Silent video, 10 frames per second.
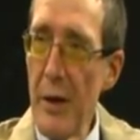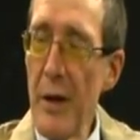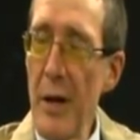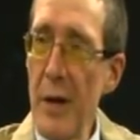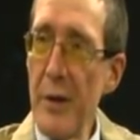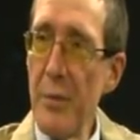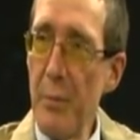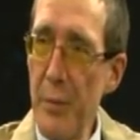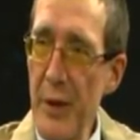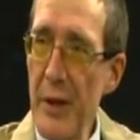not
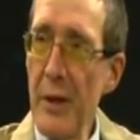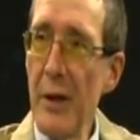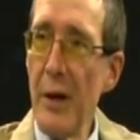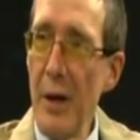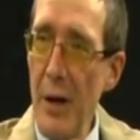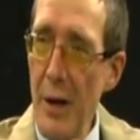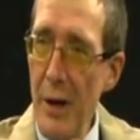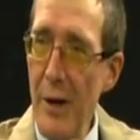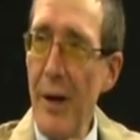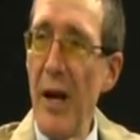be
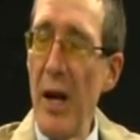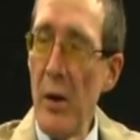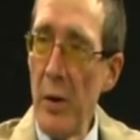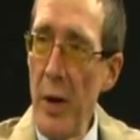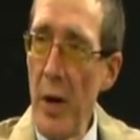held.